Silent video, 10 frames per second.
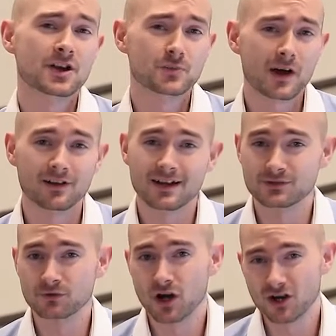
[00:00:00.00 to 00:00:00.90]
as well is
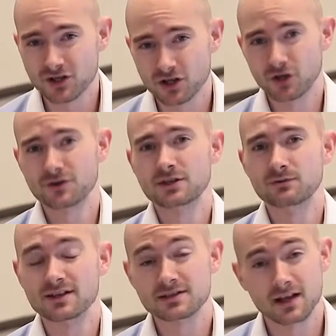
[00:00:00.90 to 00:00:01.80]
in regards to currency
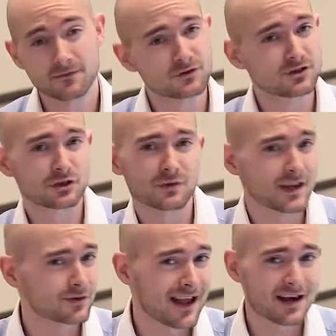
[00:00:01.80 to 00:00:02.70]
risk. If you're dealing with
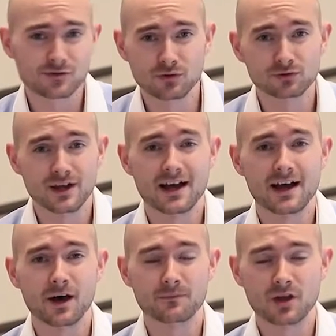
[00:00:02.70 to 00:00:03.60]
international
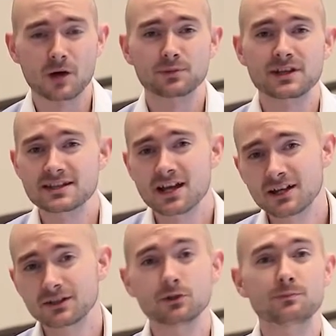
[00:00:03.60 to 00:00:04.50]
companies,
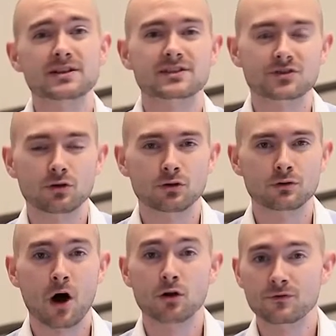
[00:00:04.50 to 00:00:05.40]
they do business
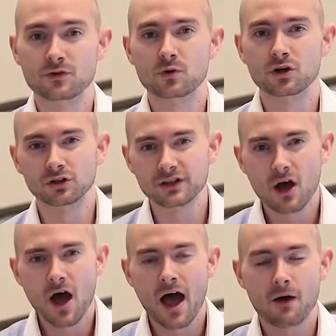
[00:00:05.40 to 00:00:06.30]
all over the world.
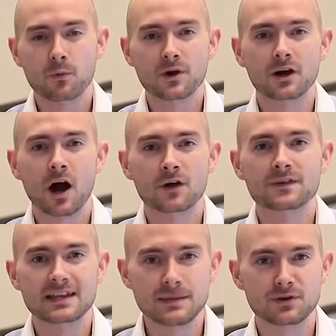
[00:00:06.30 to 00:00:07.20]
Where are
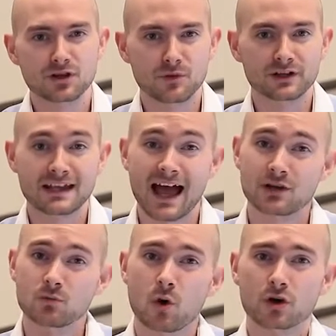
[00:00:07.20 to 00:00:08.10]
they keeping their money, and
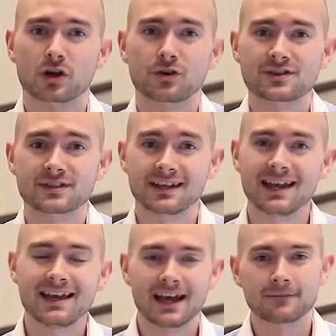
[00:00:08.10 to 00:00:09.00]
in what currency?
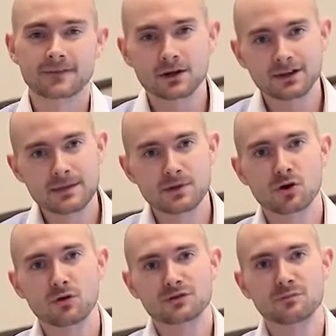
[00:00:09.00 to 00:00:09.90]
If they're
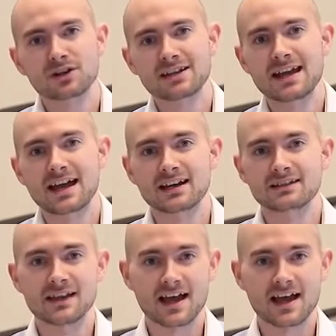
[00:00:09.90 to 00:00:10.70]
keeping all their money in